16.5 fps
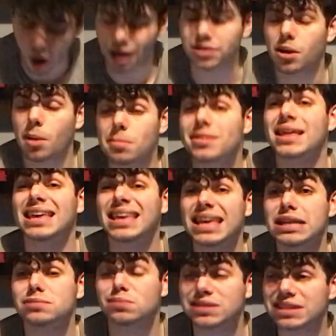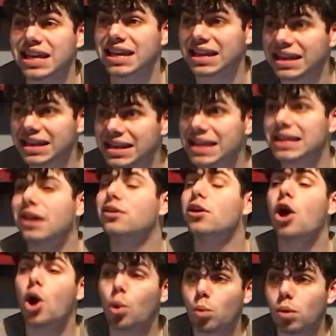I don't think he is particularly needed
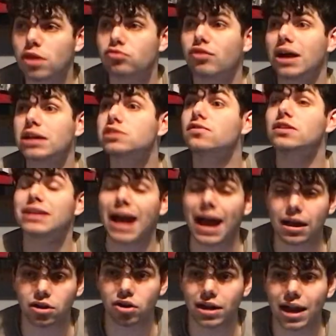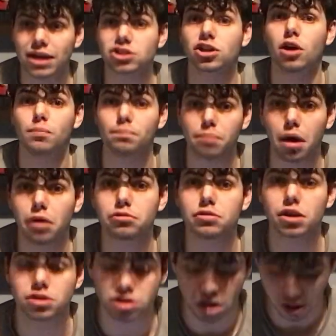with Rashford and Garnacho both
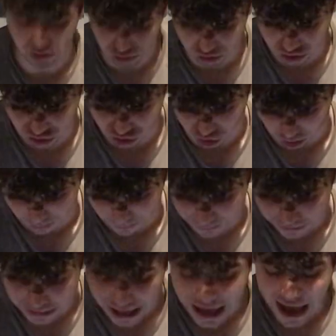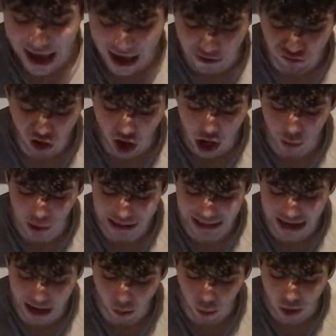so strong. At right wing
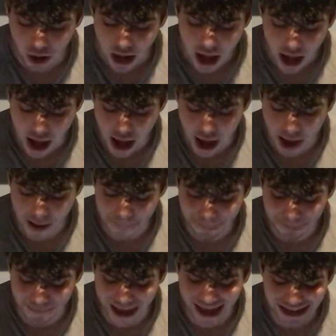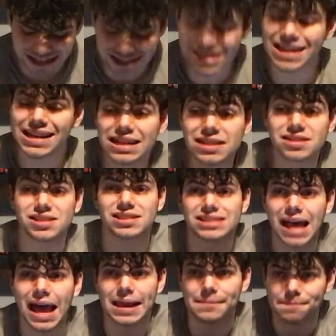now, Anthony needs to
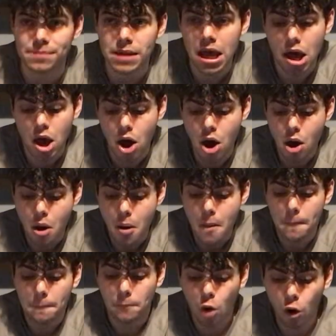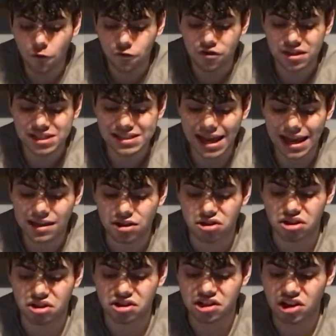stay. More for the sake
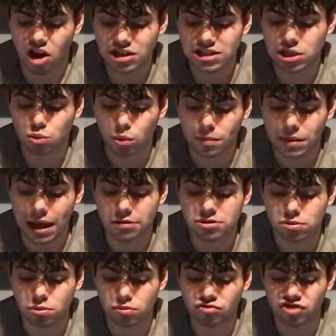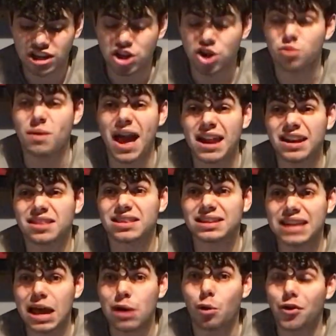that United won't be able to recoup anything
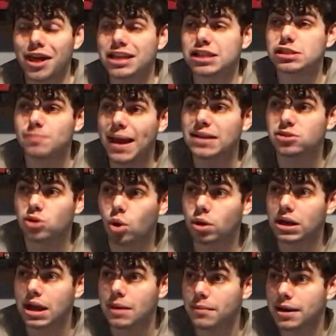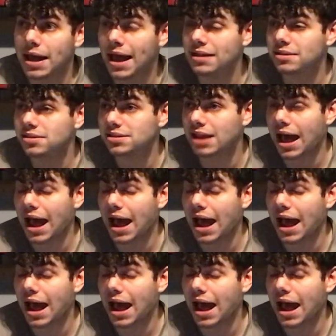near what they spent on him, and hence that